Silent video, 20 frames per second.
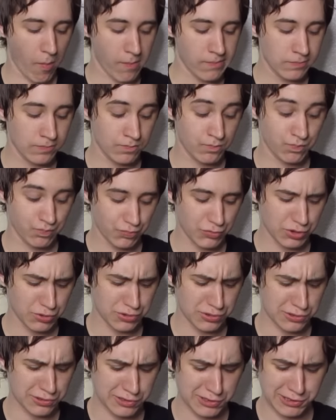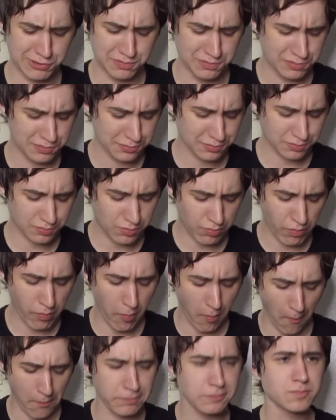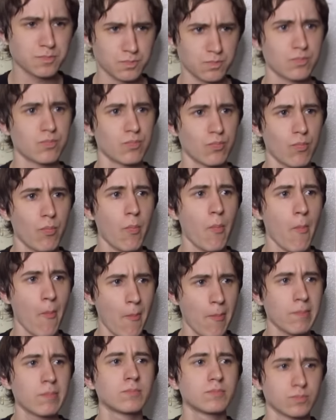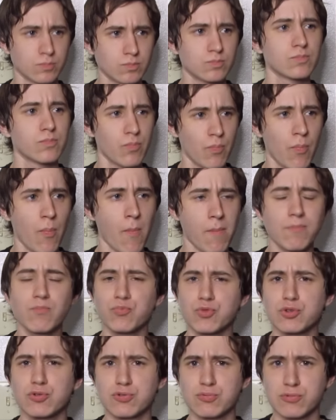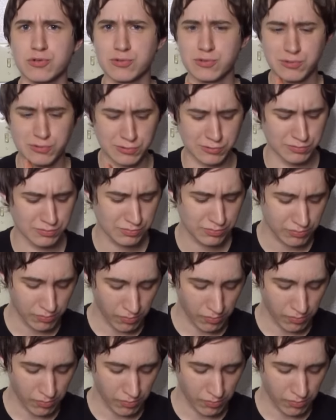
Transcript: Mmm, those are good. Mm-hmm. Mm-hmm. Mm-hmm. Those are really good.